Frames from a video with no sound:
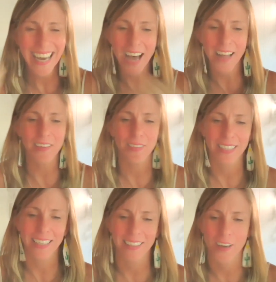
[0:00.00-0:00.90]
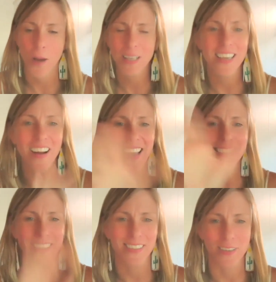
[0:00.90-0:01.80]
I'll leave the link in the comments. All right.
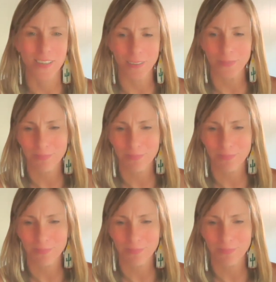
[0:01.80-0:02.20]
Talk to you soon.